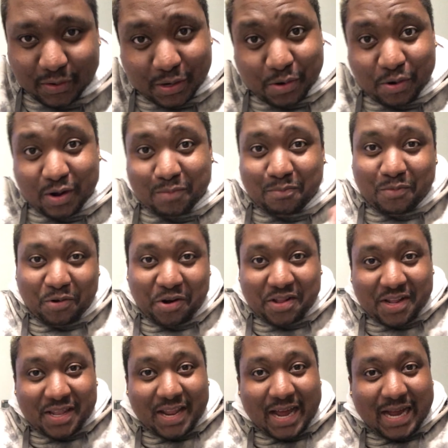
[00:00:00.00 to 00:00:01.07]
record more
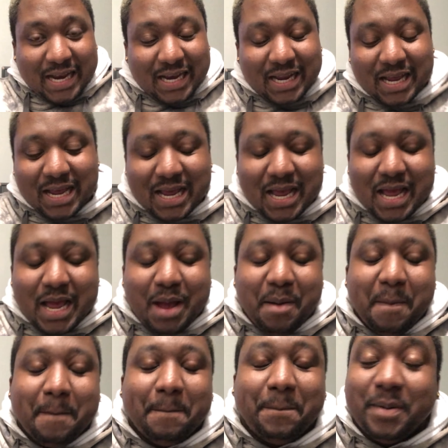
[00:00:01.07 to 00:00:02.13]
than that.
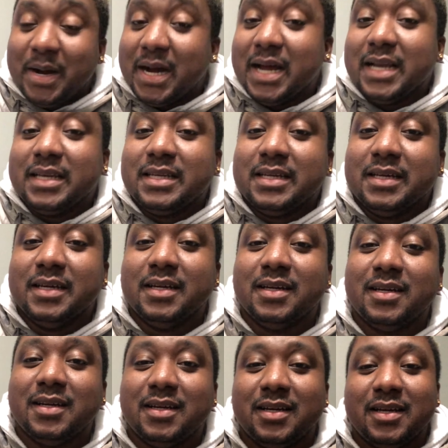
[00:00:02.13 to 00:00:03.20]
But
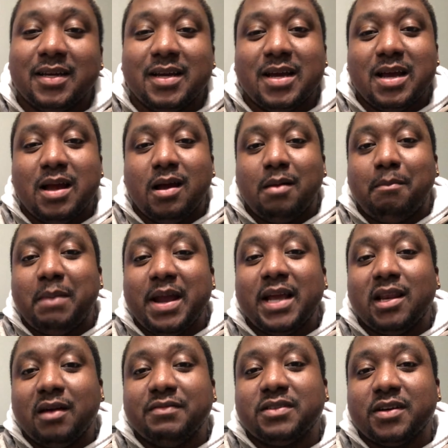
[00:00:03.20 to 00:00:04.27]
my
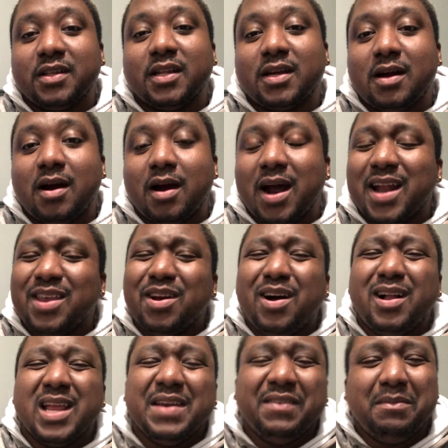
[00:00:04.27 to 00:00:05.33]
gloves are in the car. And
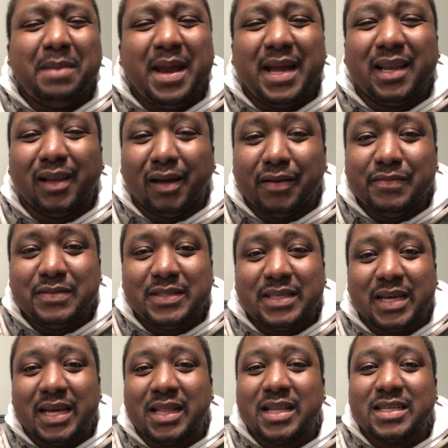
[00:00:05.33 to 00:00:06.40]
y'all, even my gloves
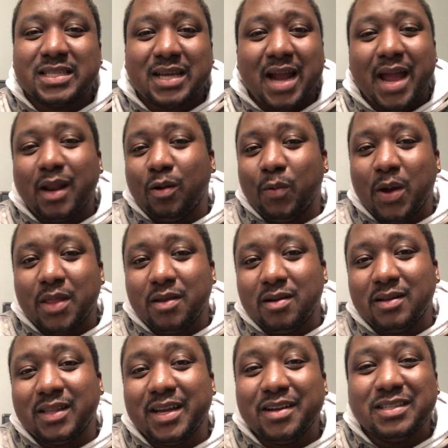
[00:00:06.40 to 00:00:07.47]
in this kind of weather,
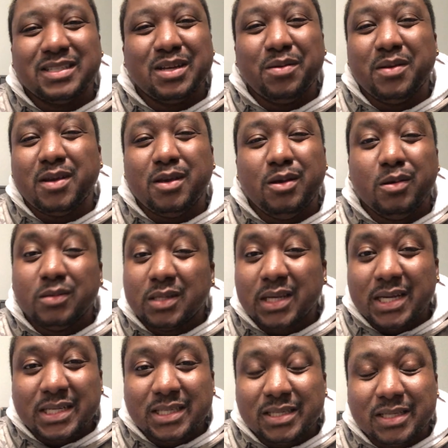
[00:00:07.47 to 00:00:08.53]
they're so
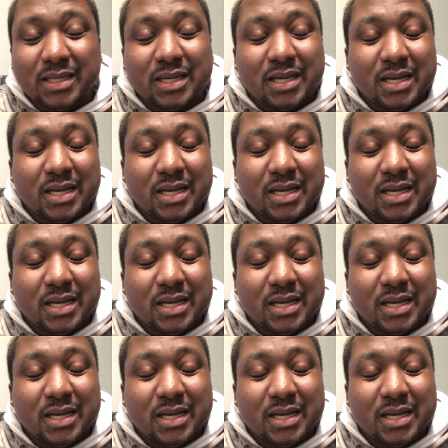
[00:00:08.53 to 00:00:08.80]
useless.